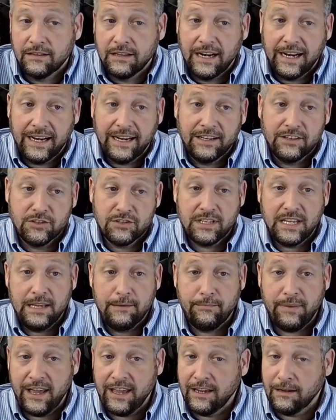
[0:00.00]
that I can just
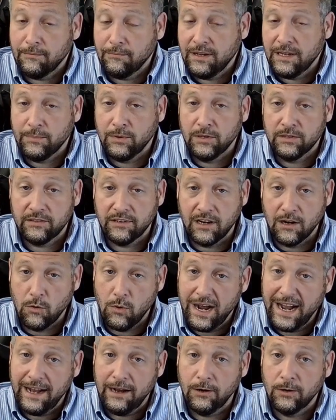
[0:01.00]
keep paying people to
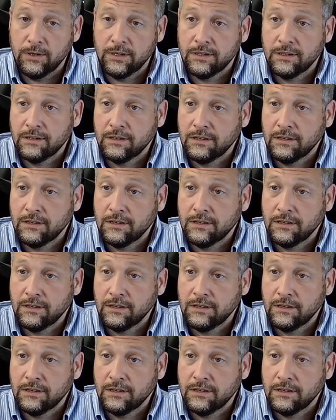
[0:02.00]
go out